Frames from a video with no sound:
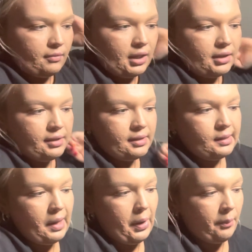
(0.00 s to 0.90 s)

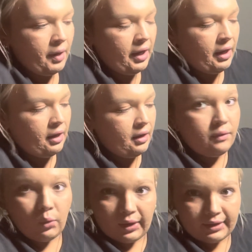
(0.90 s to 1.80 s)
So,
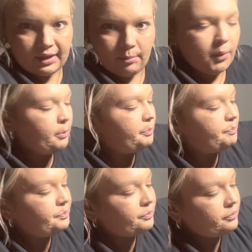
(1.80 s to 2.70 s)
for example,
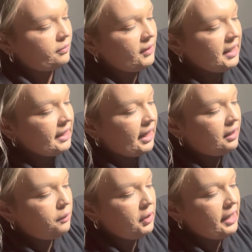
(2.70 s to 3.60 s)

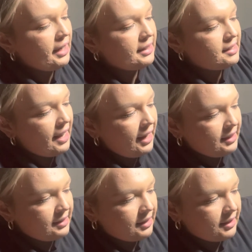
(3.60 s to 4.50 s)
California and
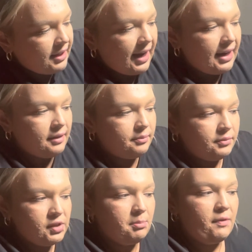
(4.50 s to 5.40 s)
Texas had
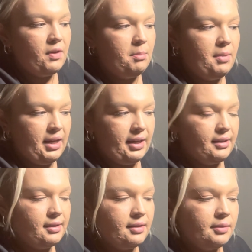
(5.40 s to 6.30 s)
some of the
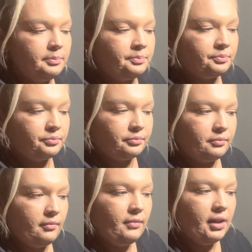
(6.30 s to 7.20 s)
biggest
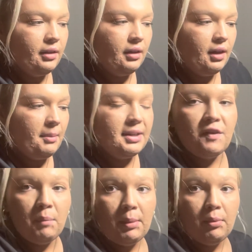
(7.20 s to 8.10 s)
amounts
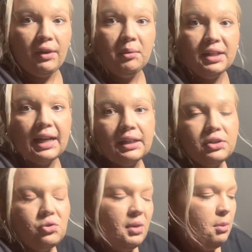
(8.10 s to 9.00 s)
of people that were
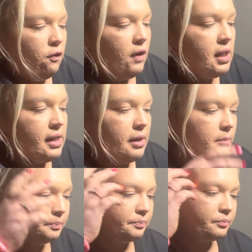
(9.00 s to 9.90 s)
diagnosed with hemophilia.
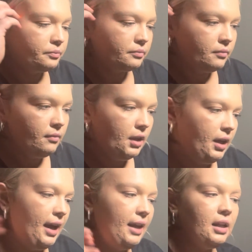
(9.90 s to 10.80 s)

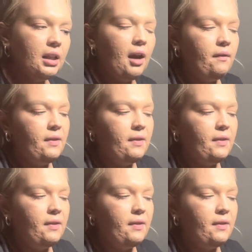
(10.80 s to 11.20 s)
And a lot of